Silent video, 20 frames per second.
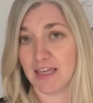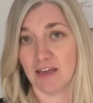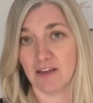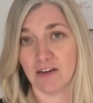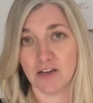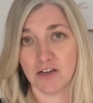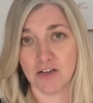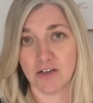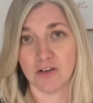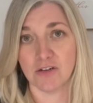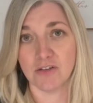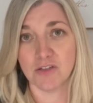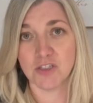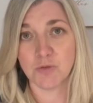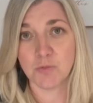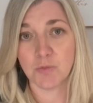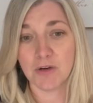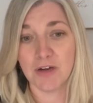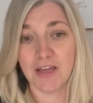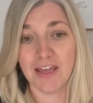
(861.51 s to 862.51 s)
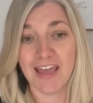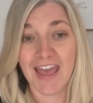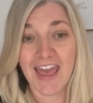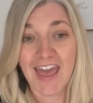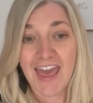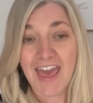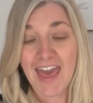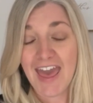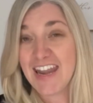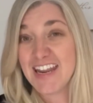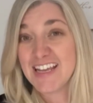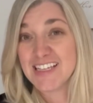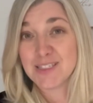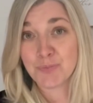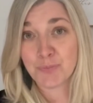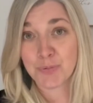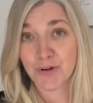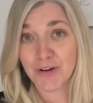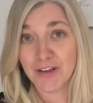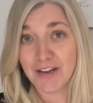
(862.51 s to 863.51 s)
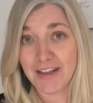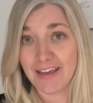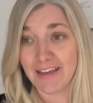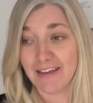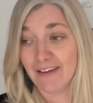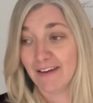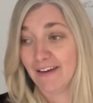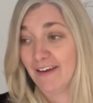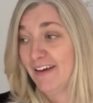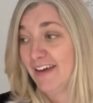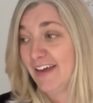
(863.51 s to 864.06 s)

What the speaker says: out here during the spring, and it's pretty.